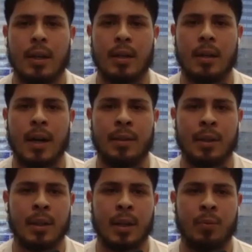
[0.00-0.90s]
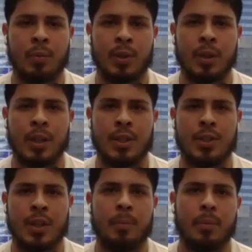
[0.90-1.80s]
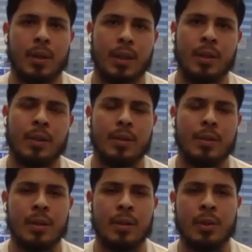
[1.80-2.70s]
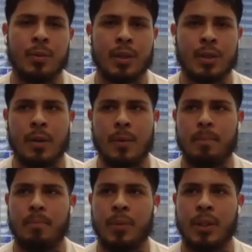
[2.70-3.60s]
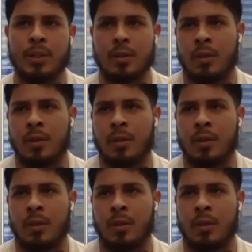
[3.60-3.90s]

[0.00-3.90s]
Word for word: uh, I think that would be a step in you know doing so because